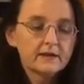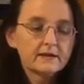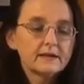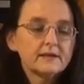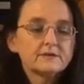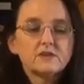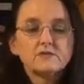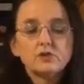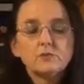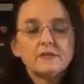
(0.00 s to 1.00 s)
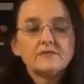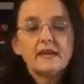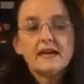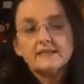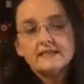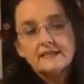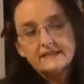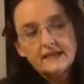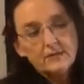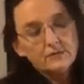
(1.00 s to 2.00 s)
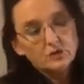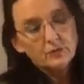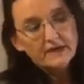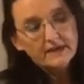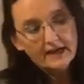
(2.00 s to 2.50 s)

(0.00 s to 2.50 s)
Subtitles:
Now, so you have 2 pieces of elastics in between